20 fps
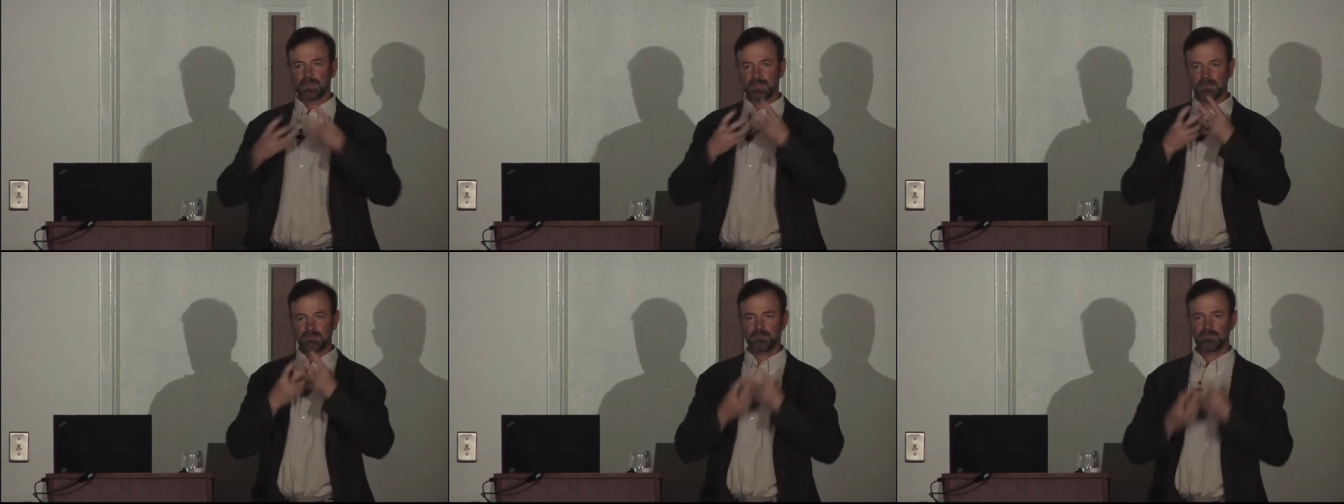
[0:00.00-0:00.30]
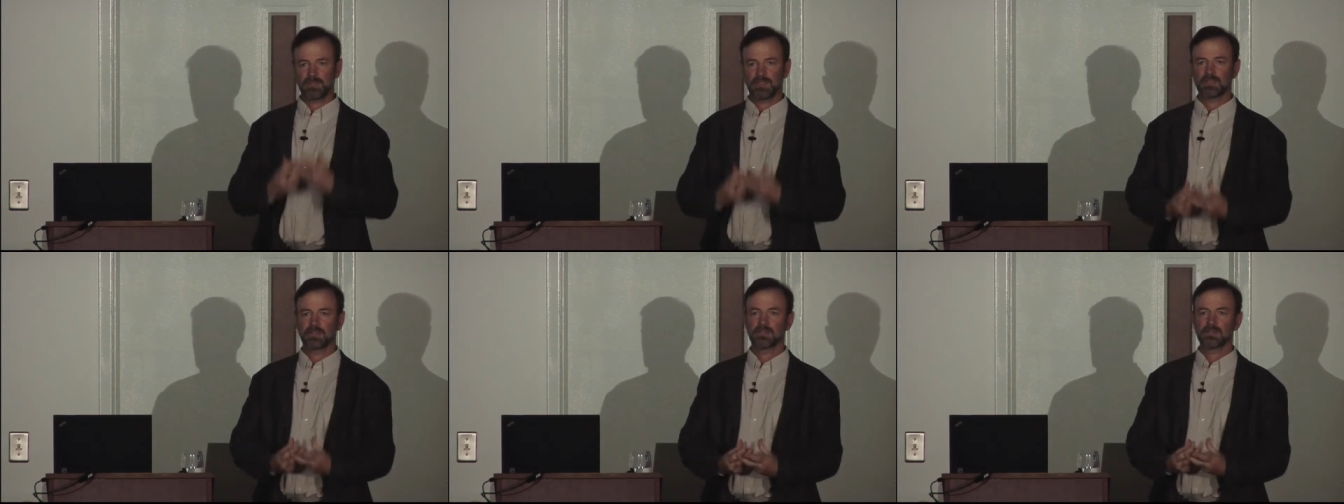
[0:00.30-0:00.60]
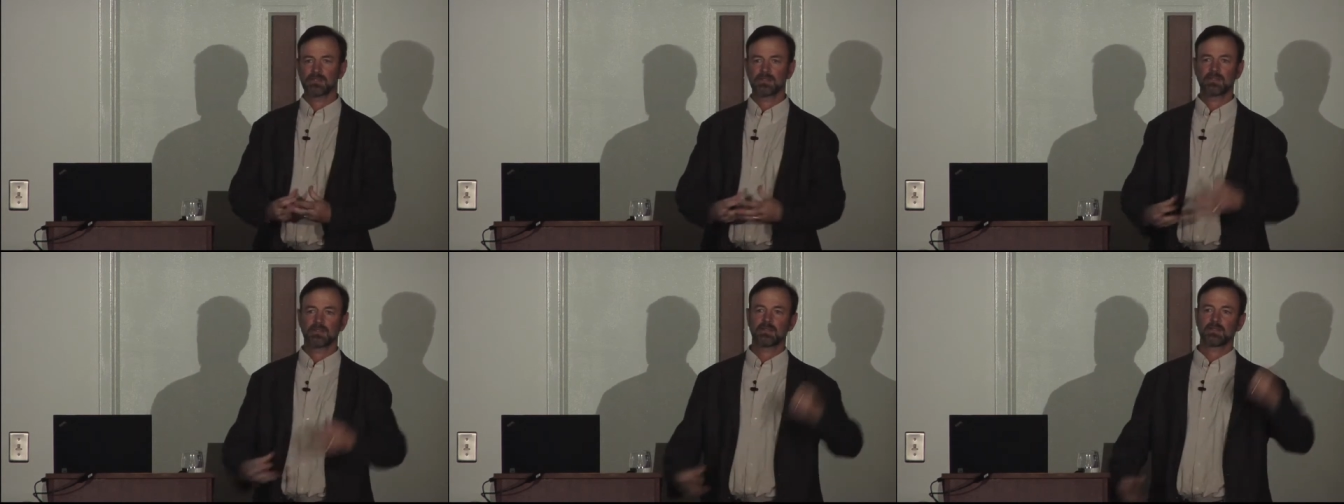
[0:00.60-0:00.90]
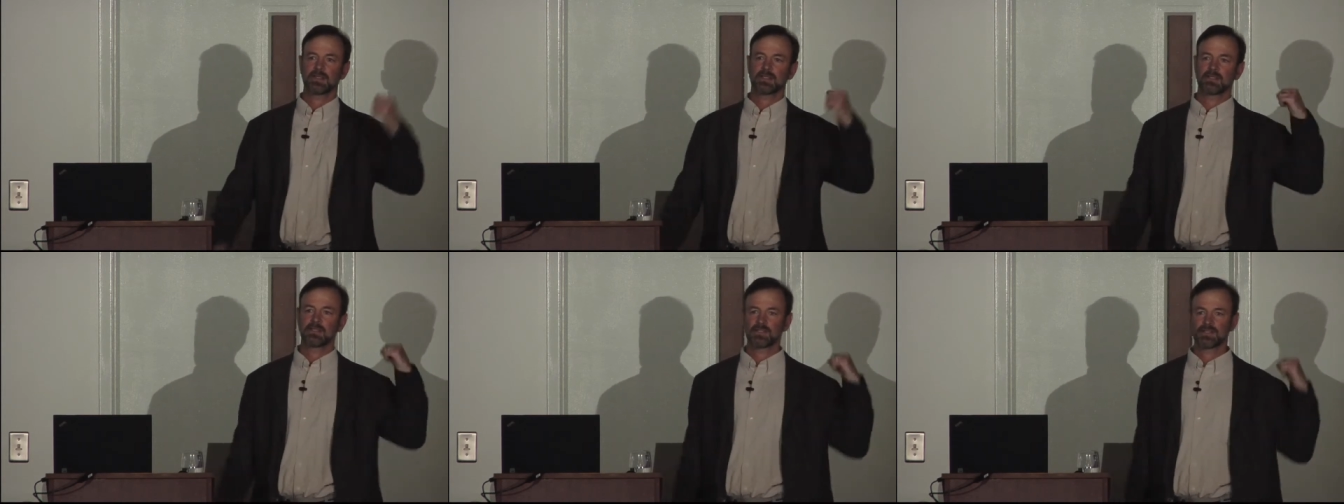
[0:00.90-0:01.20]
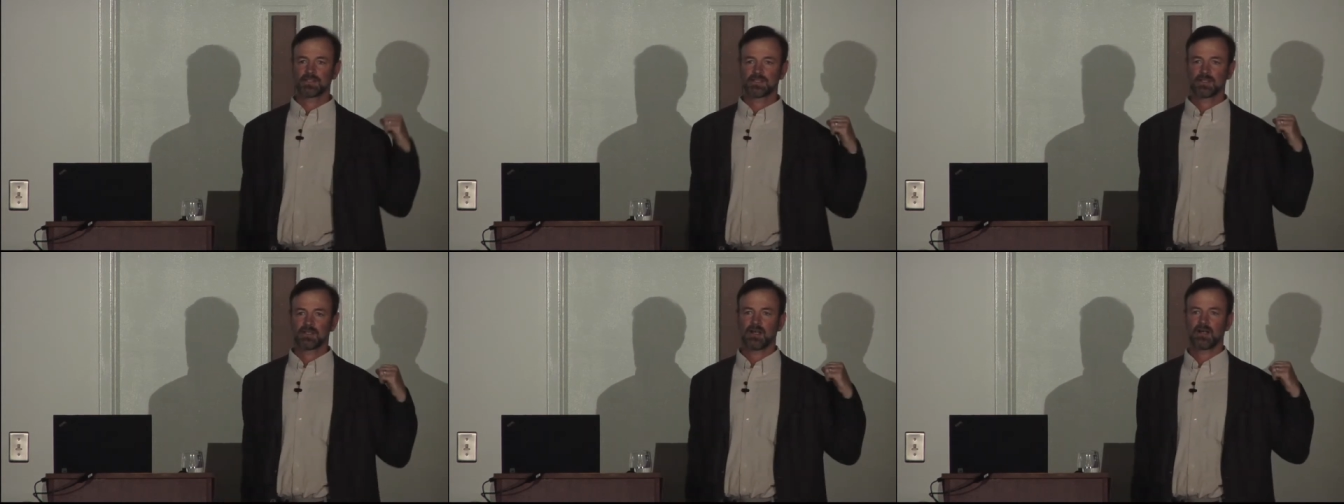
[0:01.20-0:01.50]
big beard and a
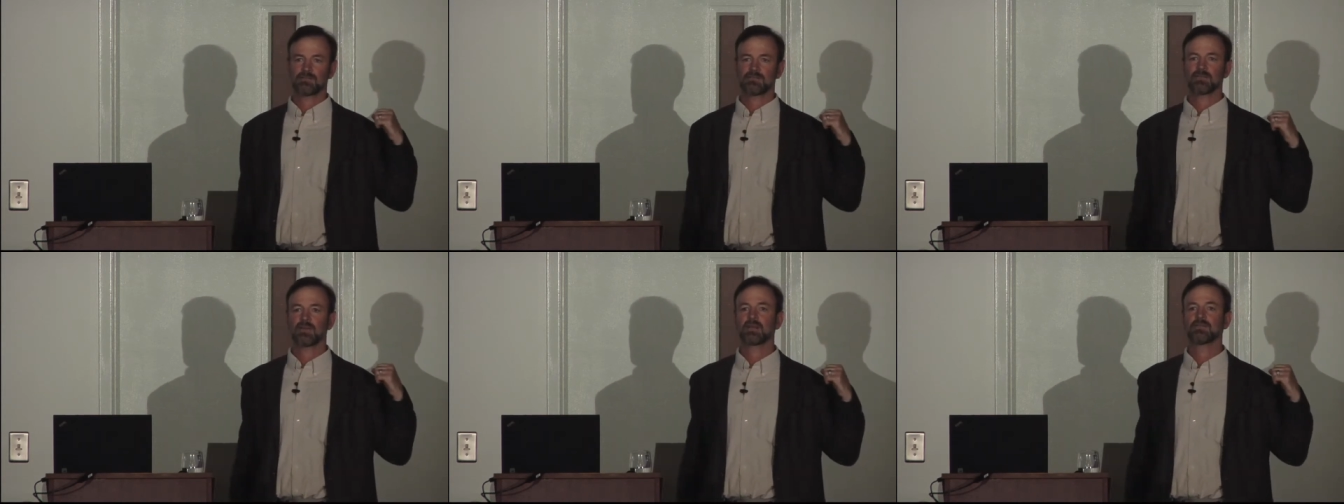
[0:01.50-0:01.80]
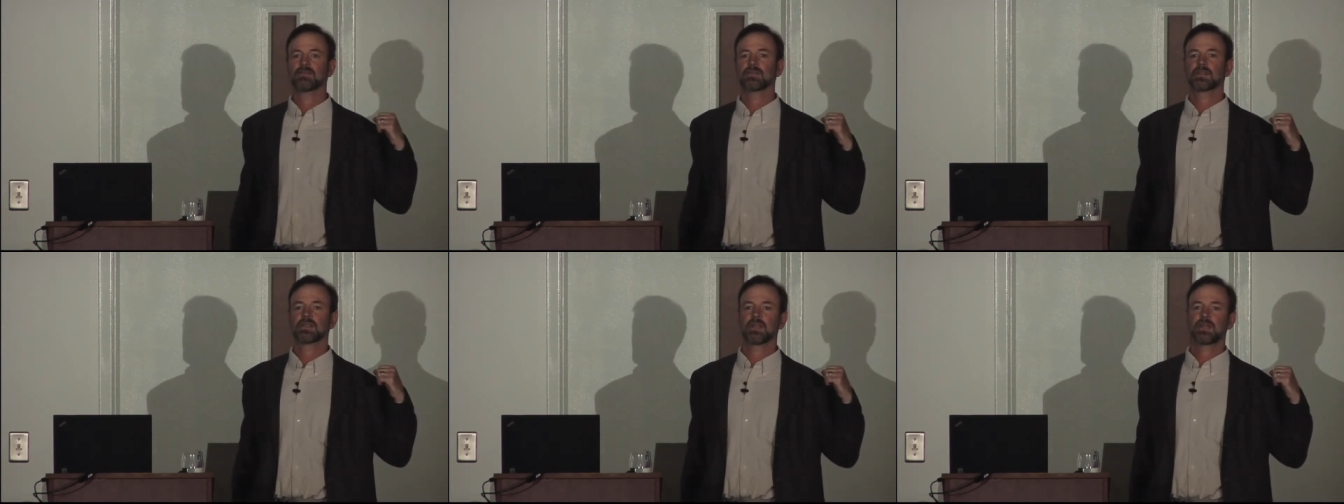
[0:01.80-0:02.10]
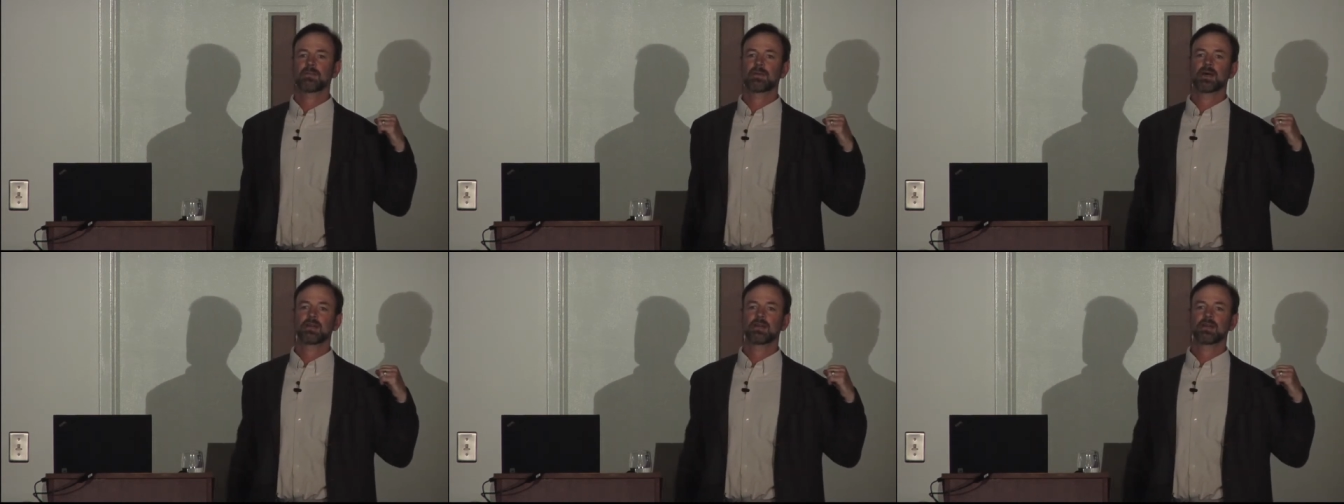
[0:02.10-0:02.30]
Kalashnikov rifle came